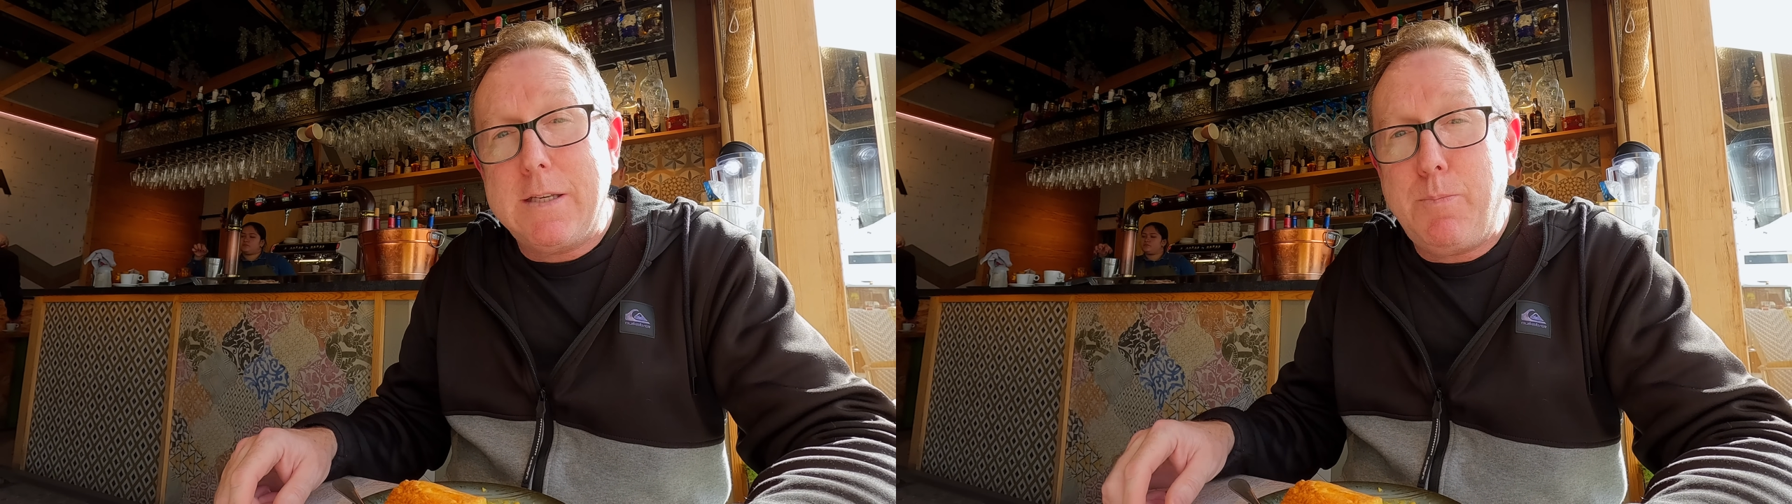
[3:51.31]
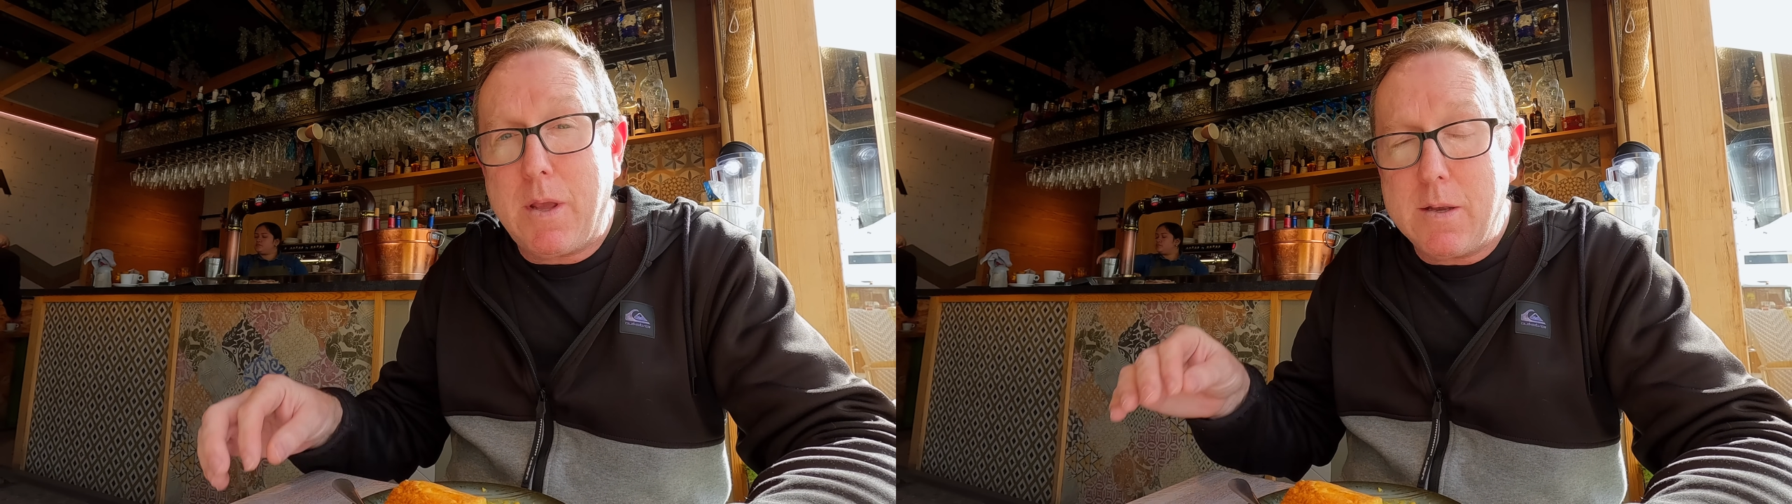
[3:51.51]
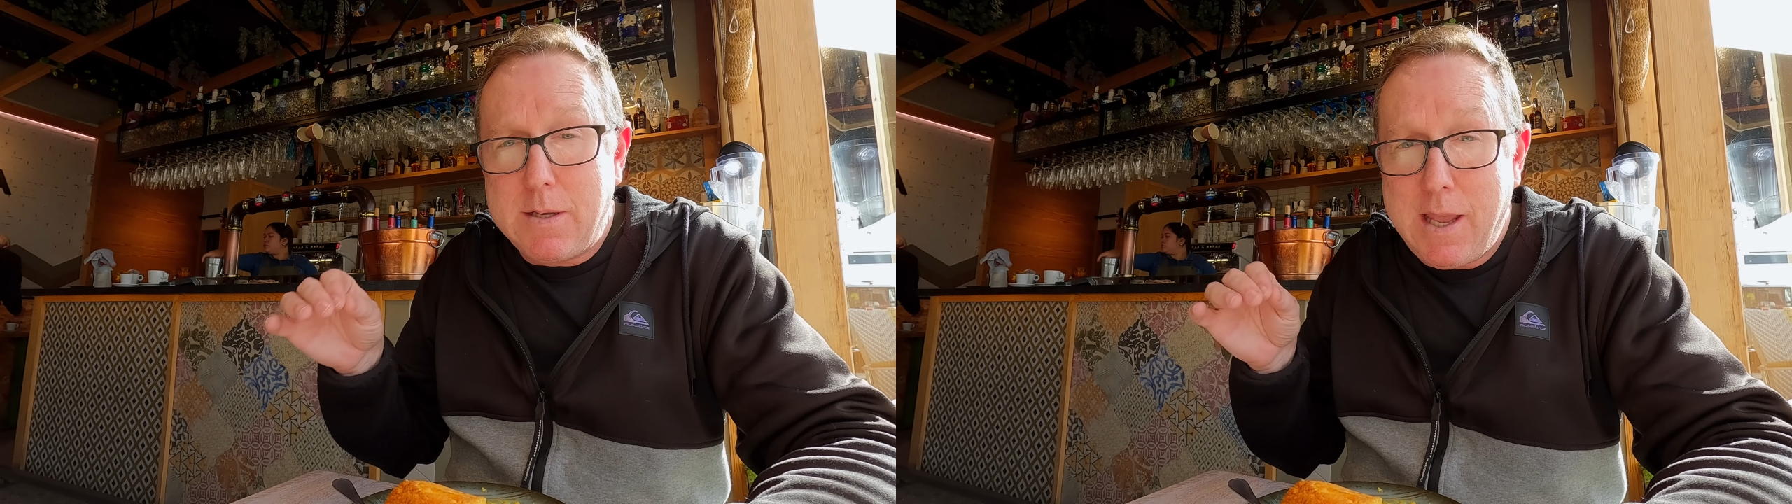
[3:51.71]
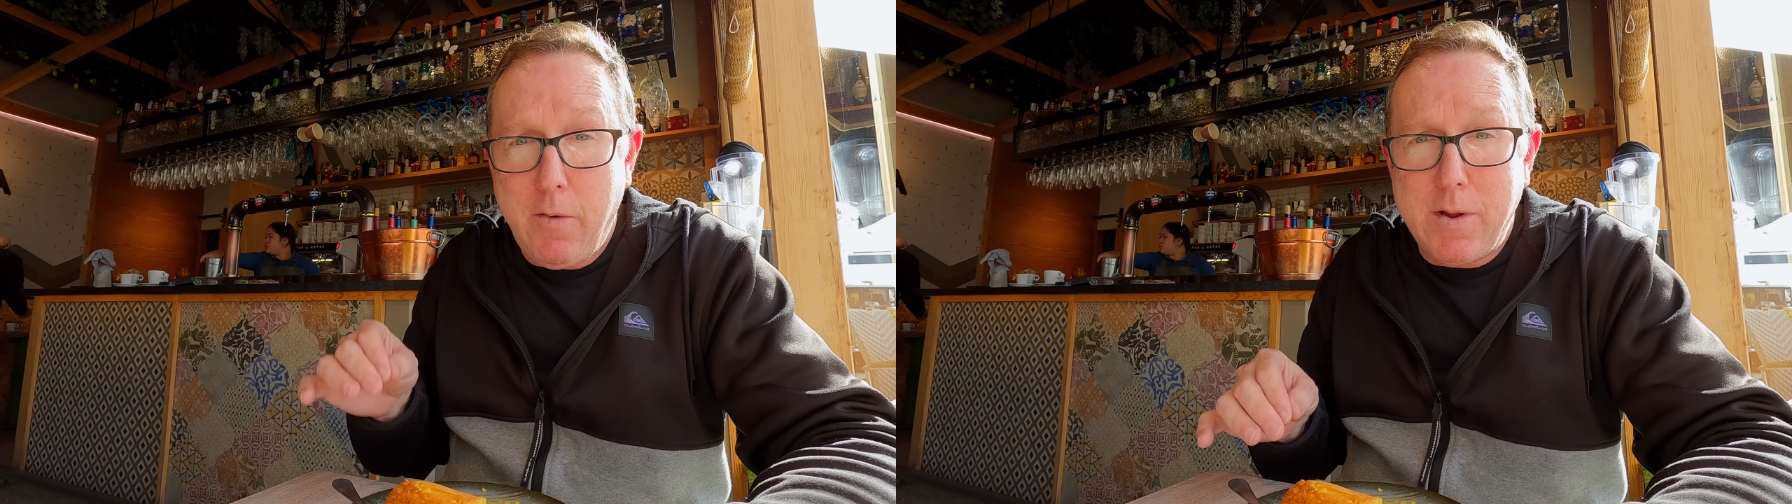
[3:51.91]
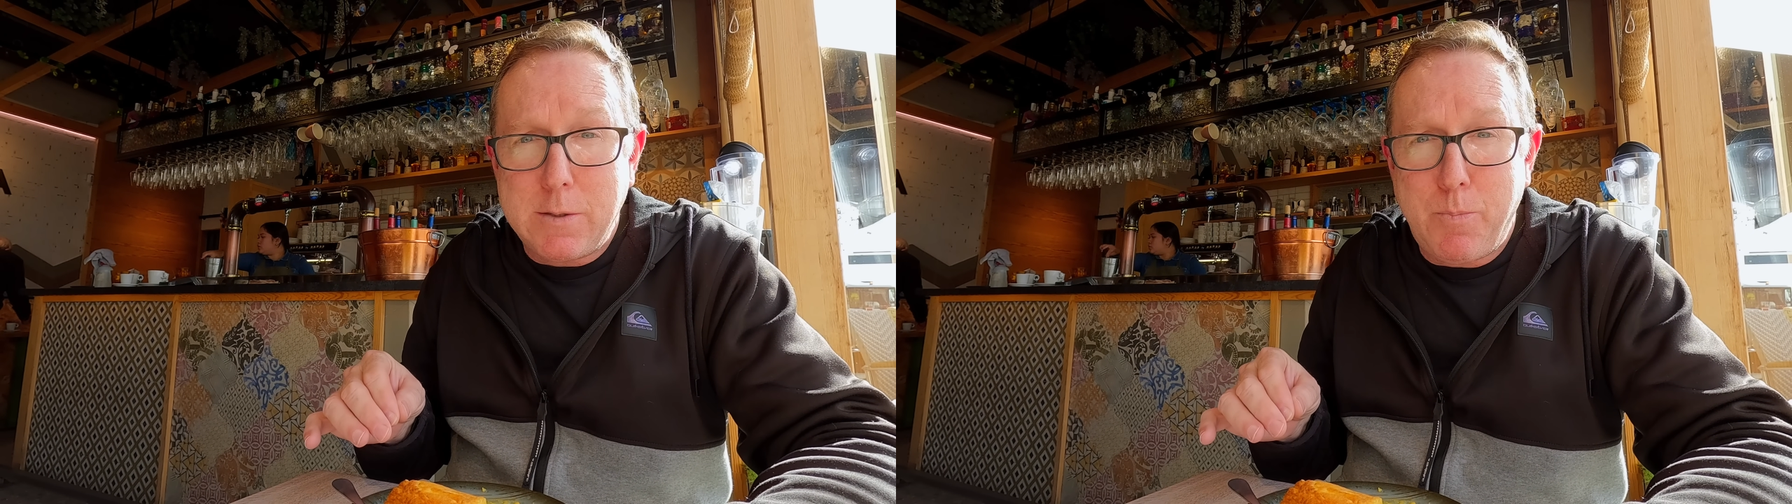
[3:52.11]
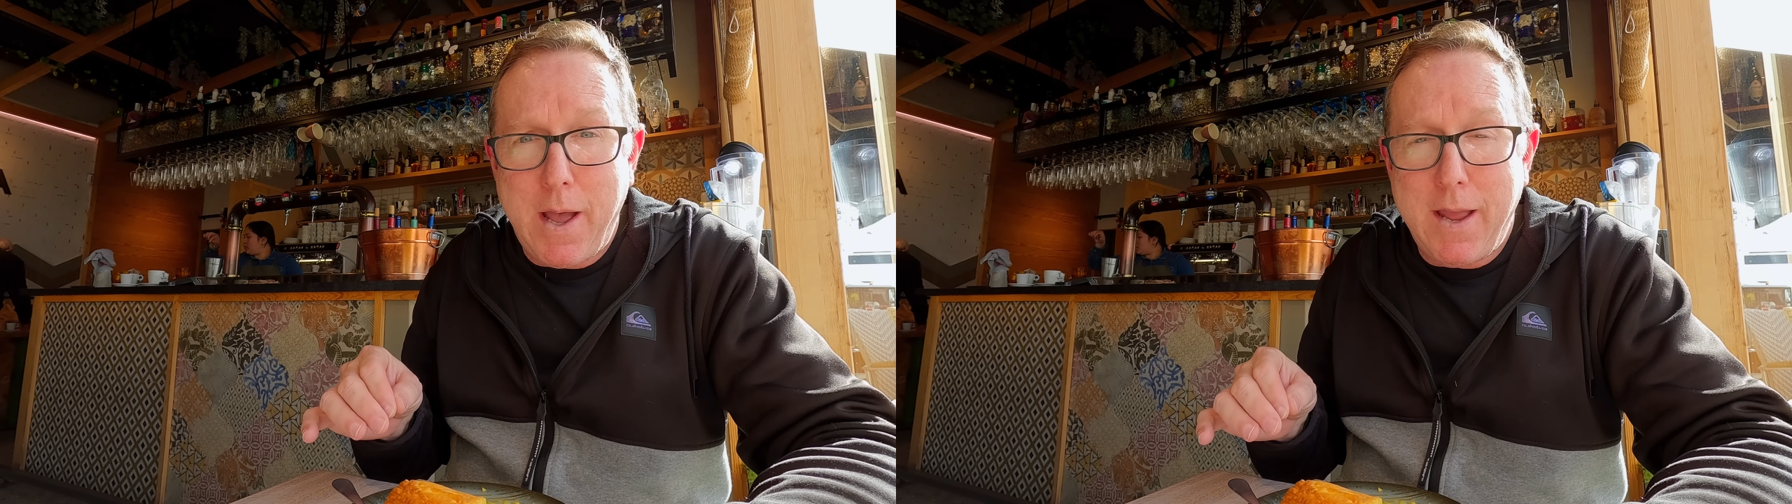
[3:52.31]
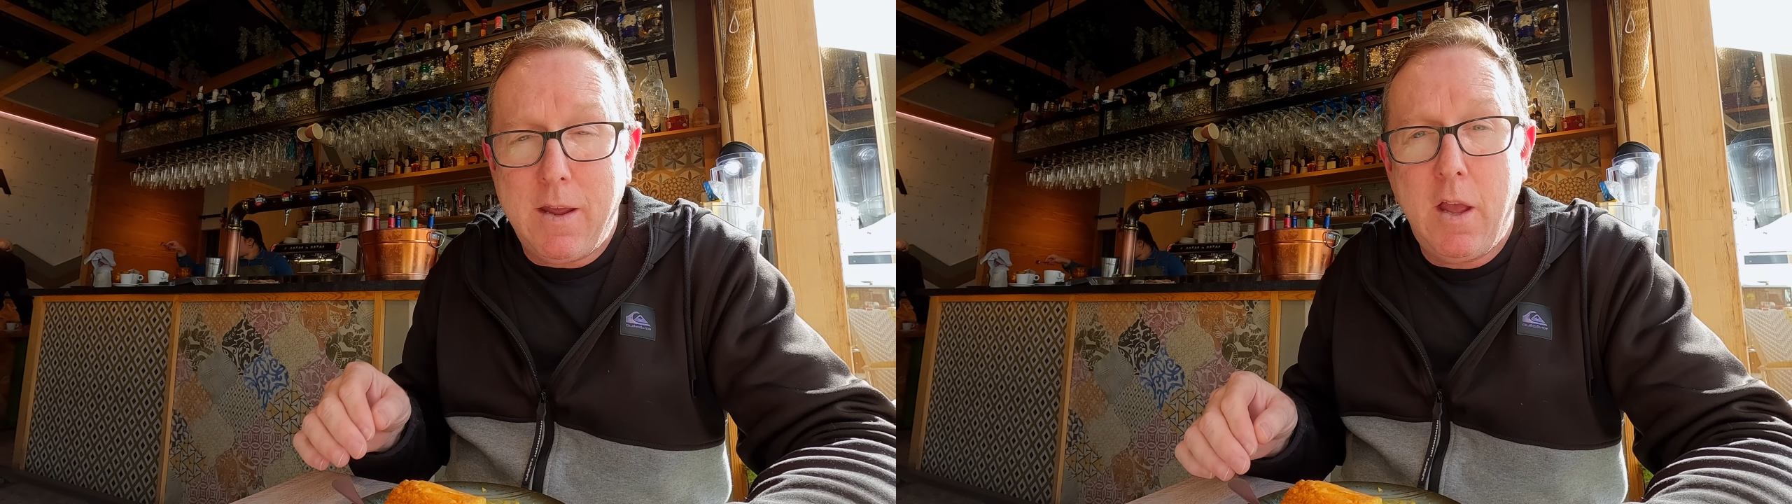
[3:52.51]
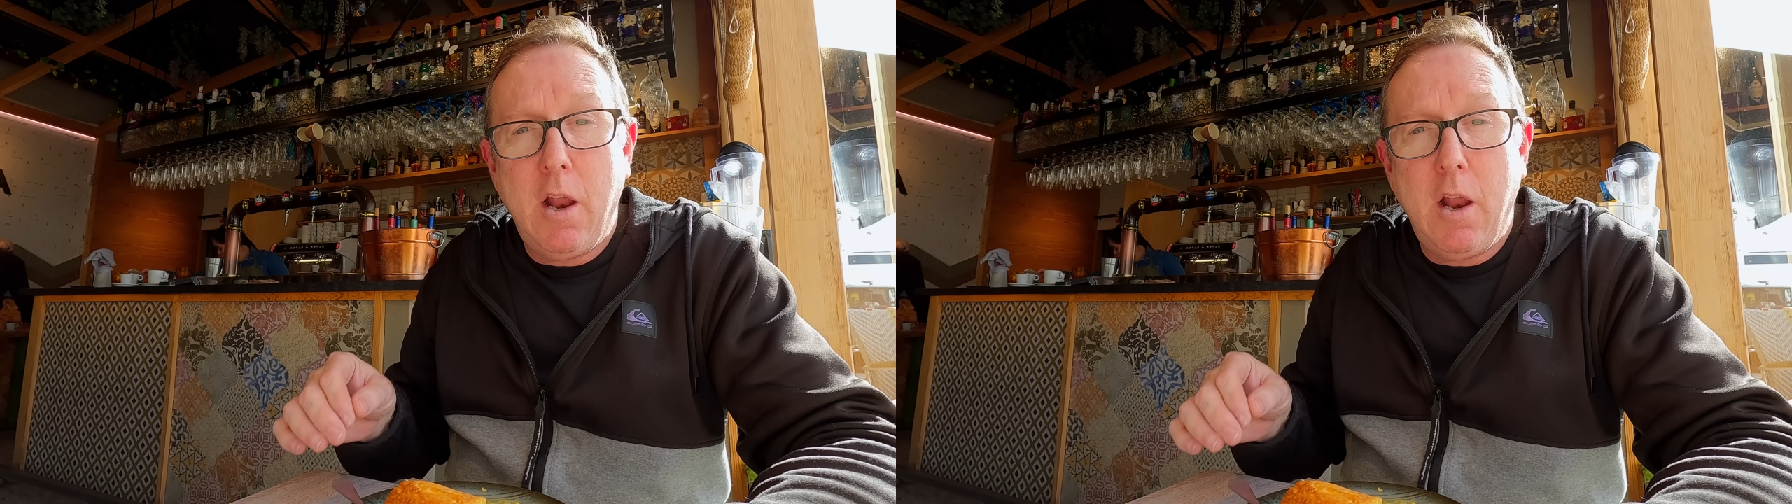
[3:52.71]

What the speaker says: because here in Spain,